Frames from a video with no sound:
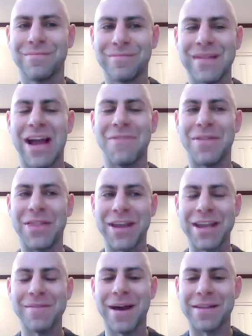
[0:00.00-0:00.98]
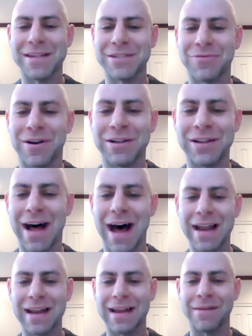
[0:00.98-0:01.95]
I've been thinking about this one a
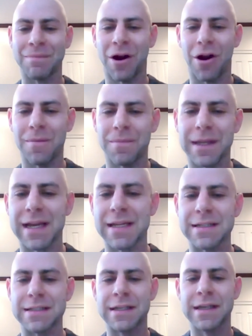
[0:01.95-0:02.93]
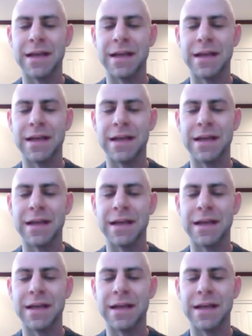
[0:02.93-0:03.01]
lot, in part because